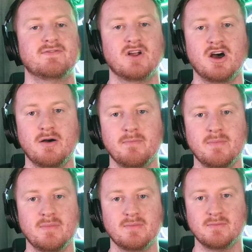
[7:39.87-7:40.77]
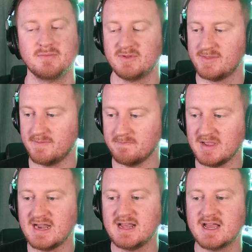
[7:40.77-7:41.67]
from the
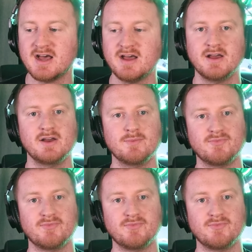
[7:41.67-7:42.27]
media,